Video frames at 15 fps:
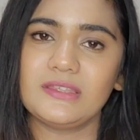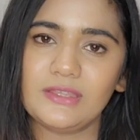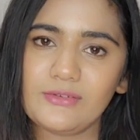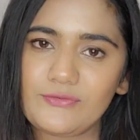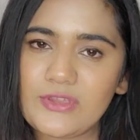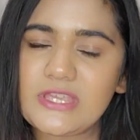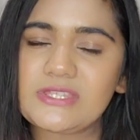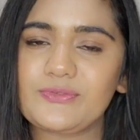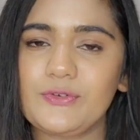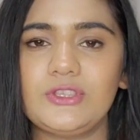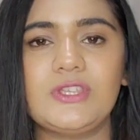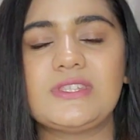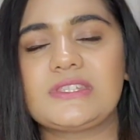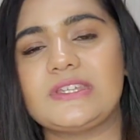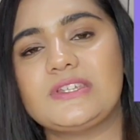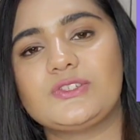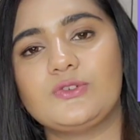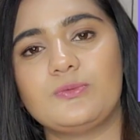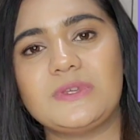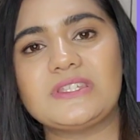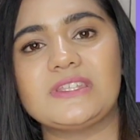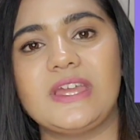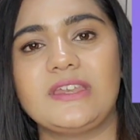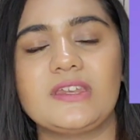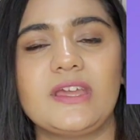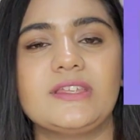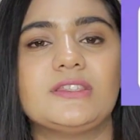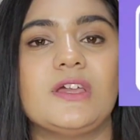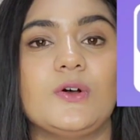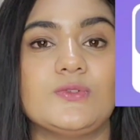The fees for this is rupees
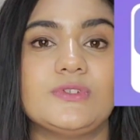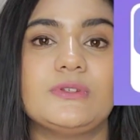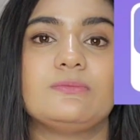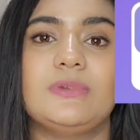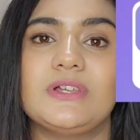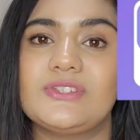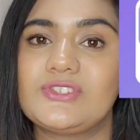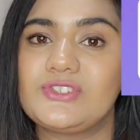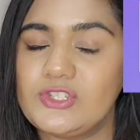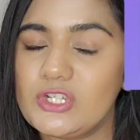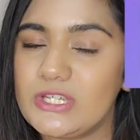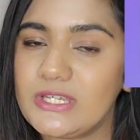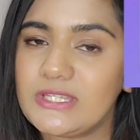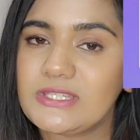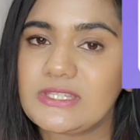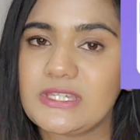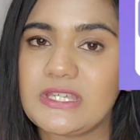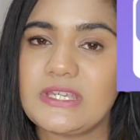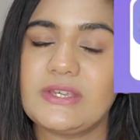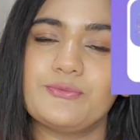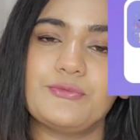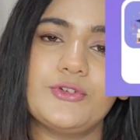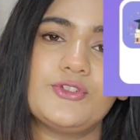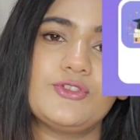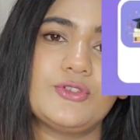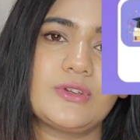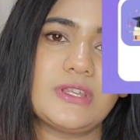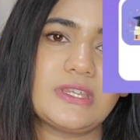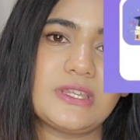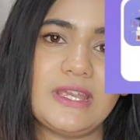99,000 plus GST in which you
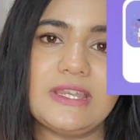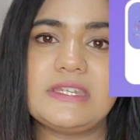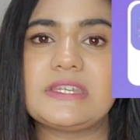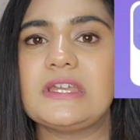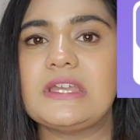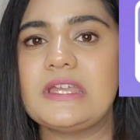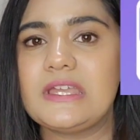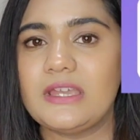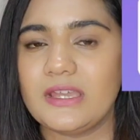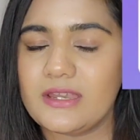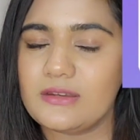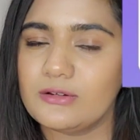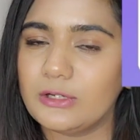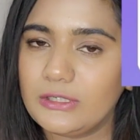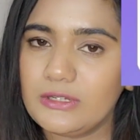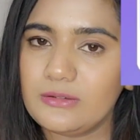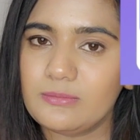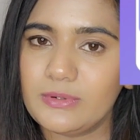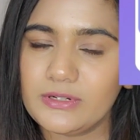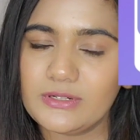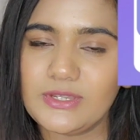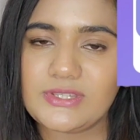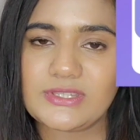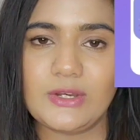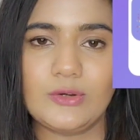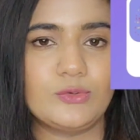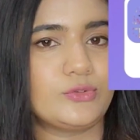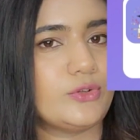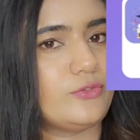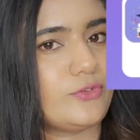can get an early bird
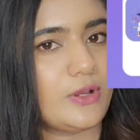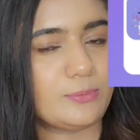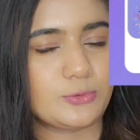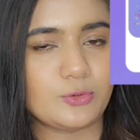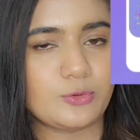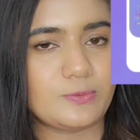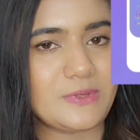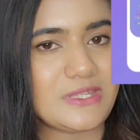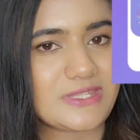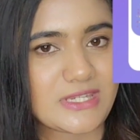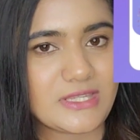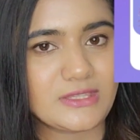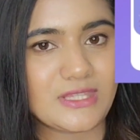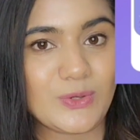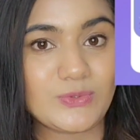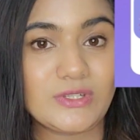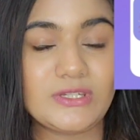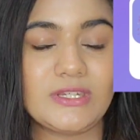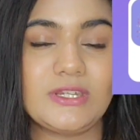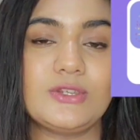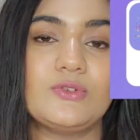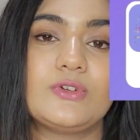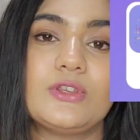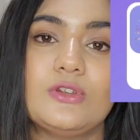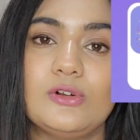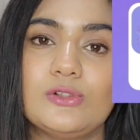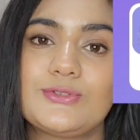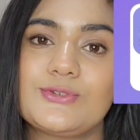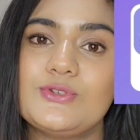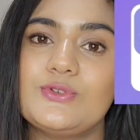discount of up to rupees 10,000 and you can
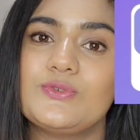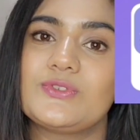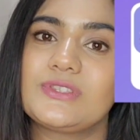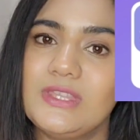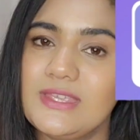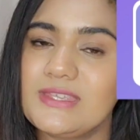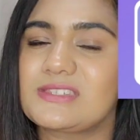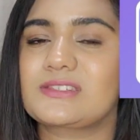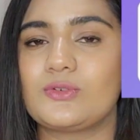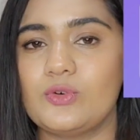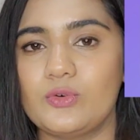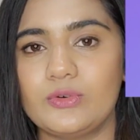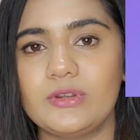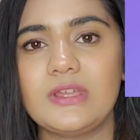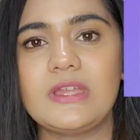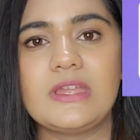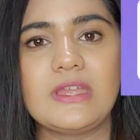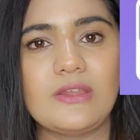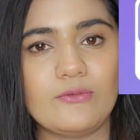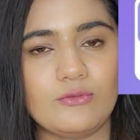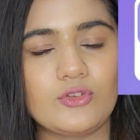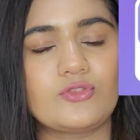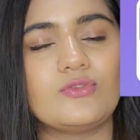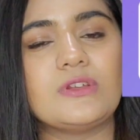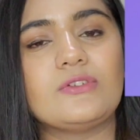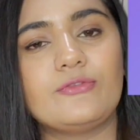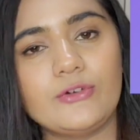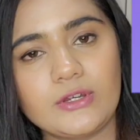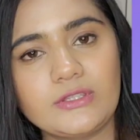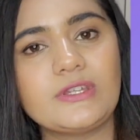also use this code which will
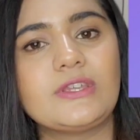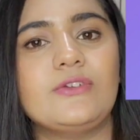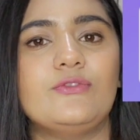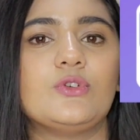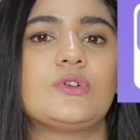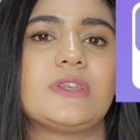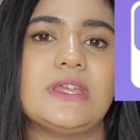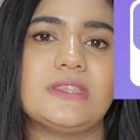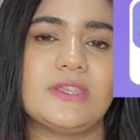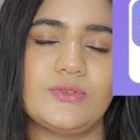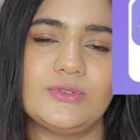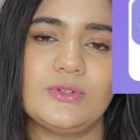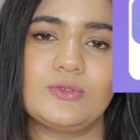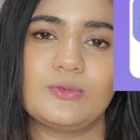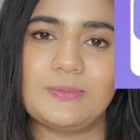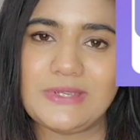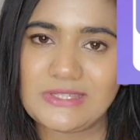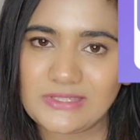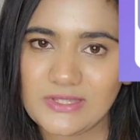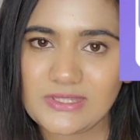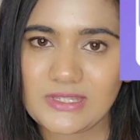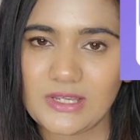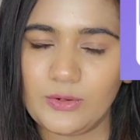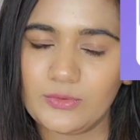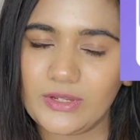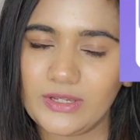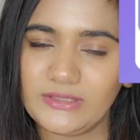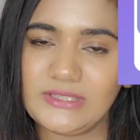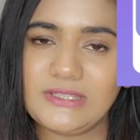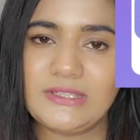further give you 10,000 rupees discount.
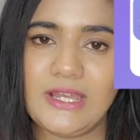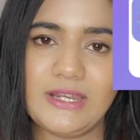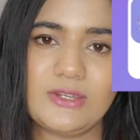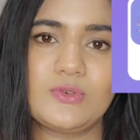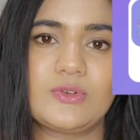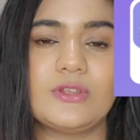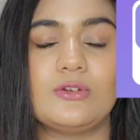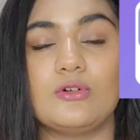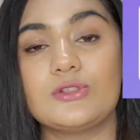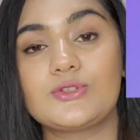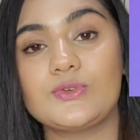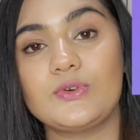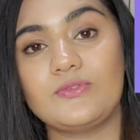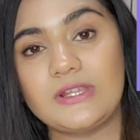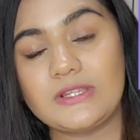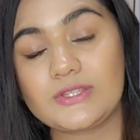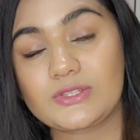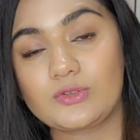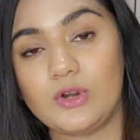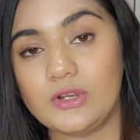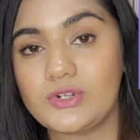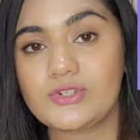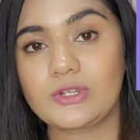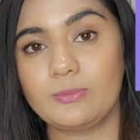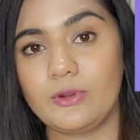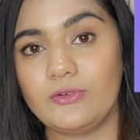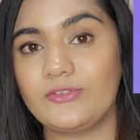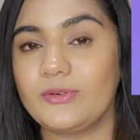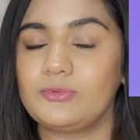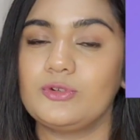Other than that, you can also avail a scholarship
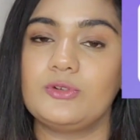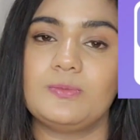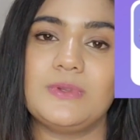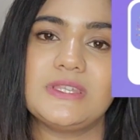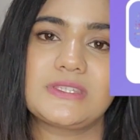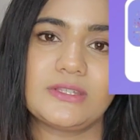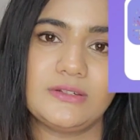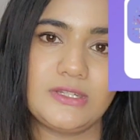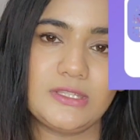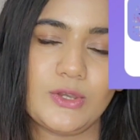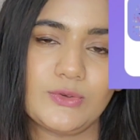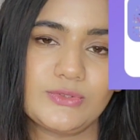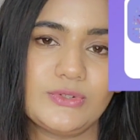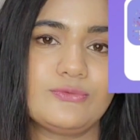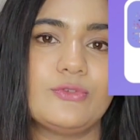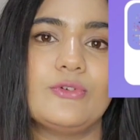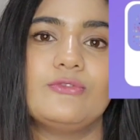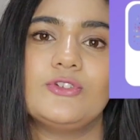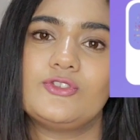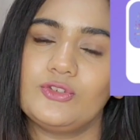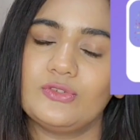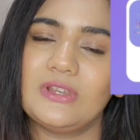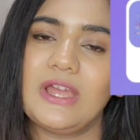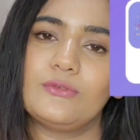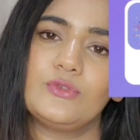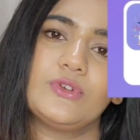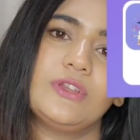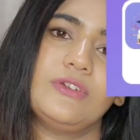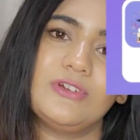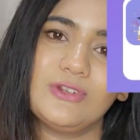of up to rupees 30,000 for which you will have
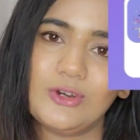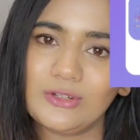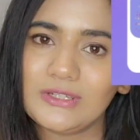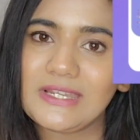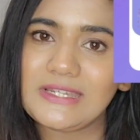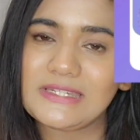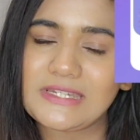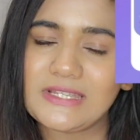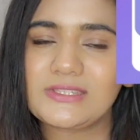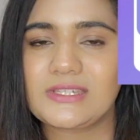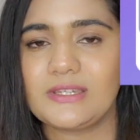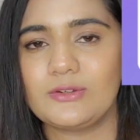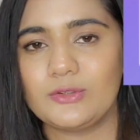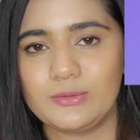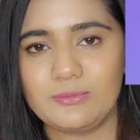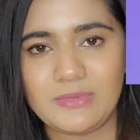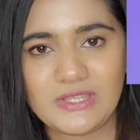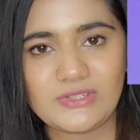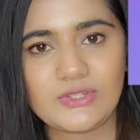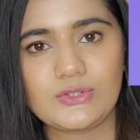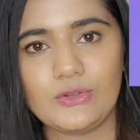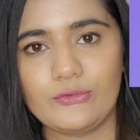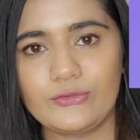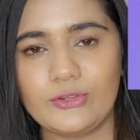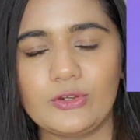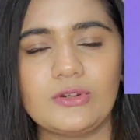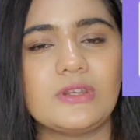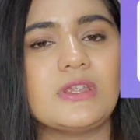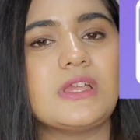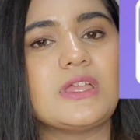to give an online test and on the basis of
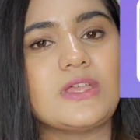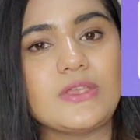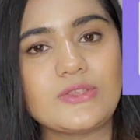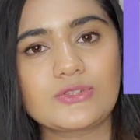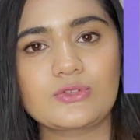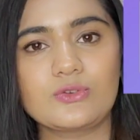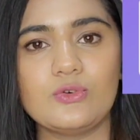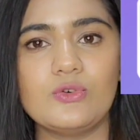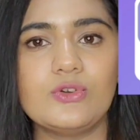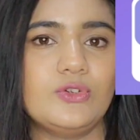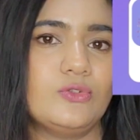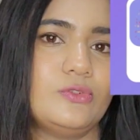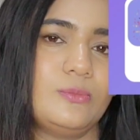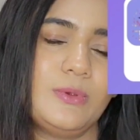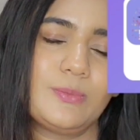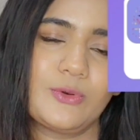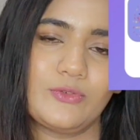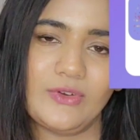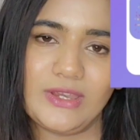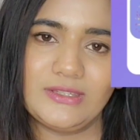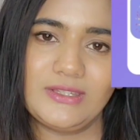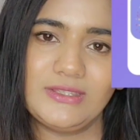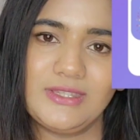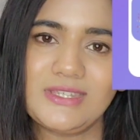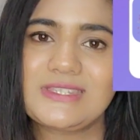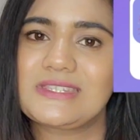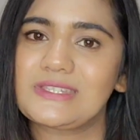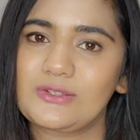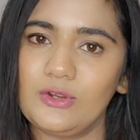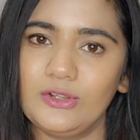your score, you will be provided
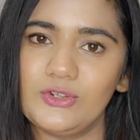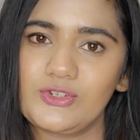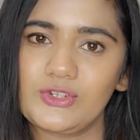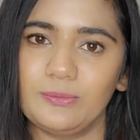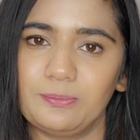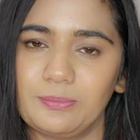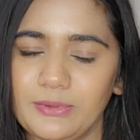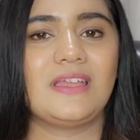this scholarship.